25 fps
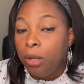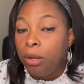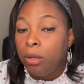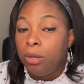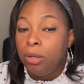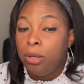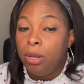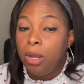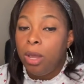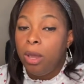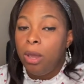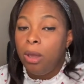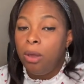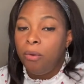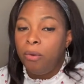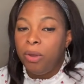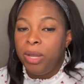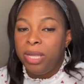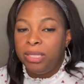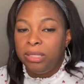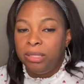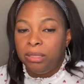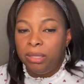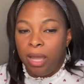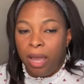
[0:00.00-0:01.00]
No,
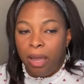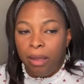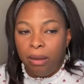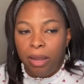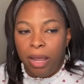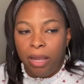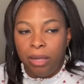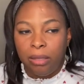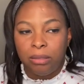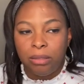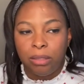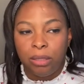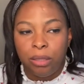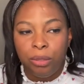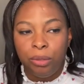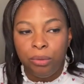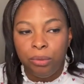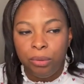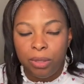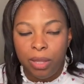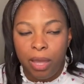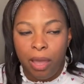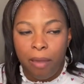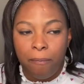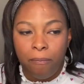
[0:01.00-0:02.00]
it's not
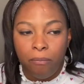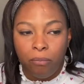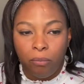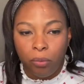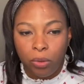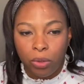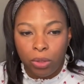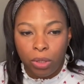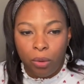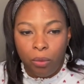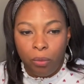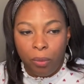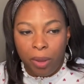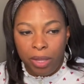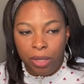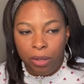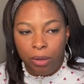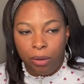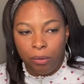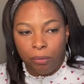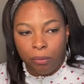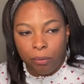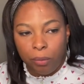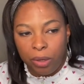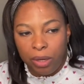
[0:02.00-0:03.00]
exclude them. So when
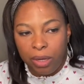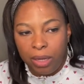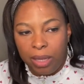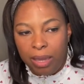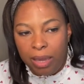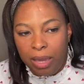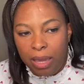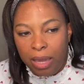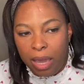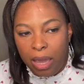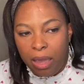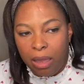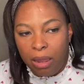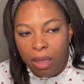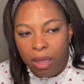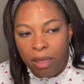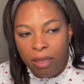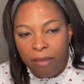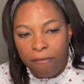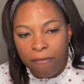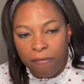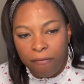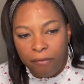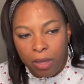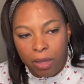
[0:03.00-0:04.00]
you're working it,
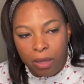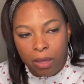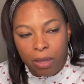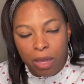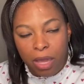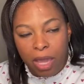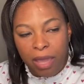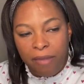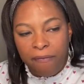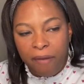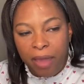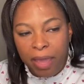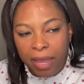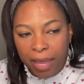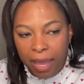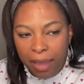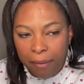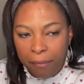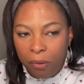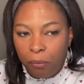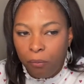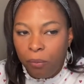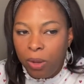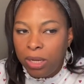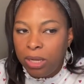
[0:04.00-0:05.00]
if I
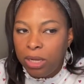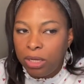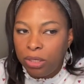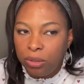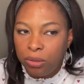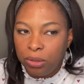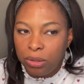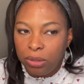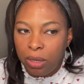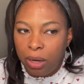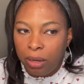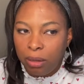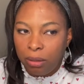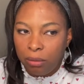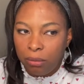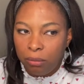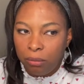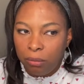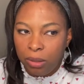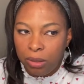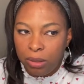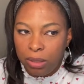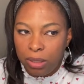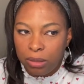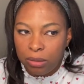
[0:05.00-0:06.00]
came, when did you start
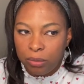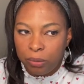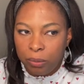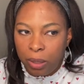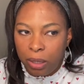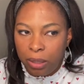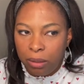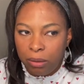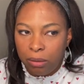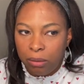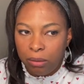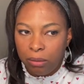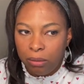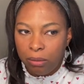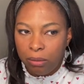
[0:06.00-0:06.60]
with this one?